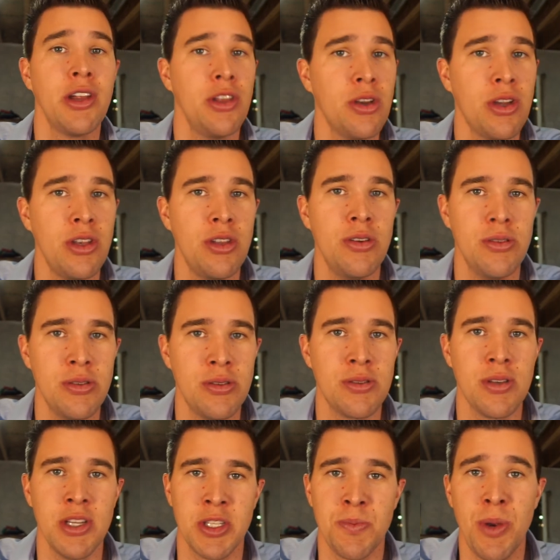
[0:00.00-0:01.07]
you can use
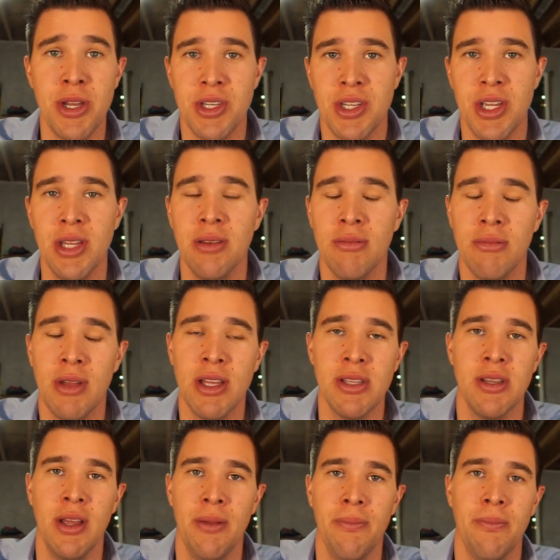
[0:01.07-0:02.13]
a spreadsheet
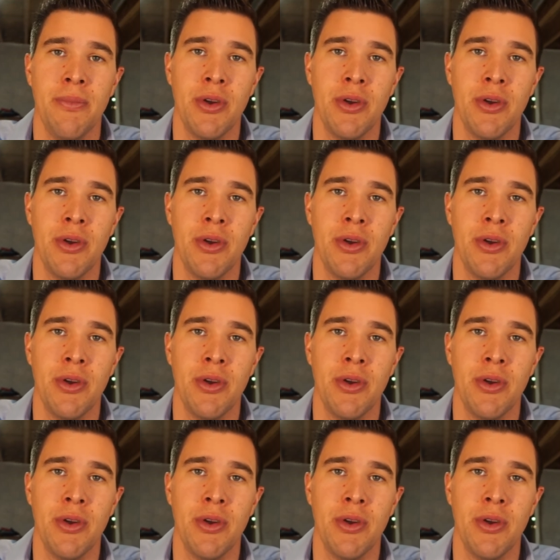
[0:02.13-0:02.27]
um,